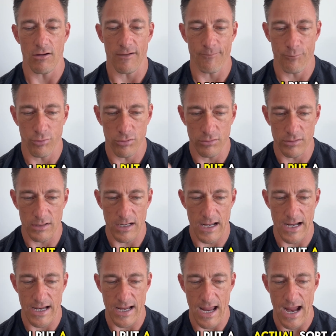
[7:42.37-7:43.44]
I put
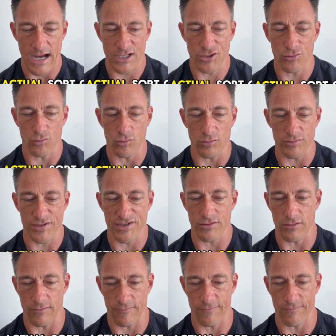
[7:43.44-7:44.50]
a actual
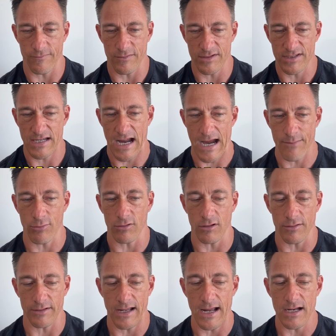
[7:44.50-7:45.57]
sort of table
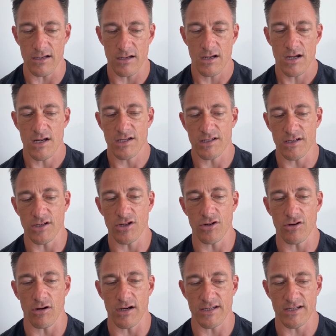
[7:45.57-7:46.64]
on that so you
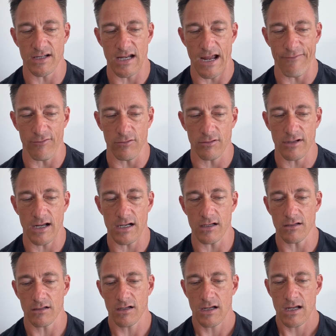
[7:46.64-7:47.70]
guys can have a look at
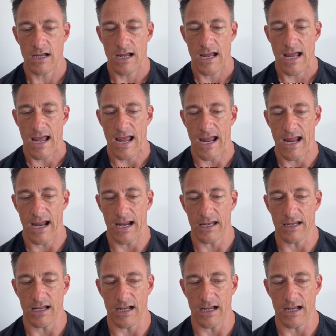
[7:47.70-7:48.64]
it and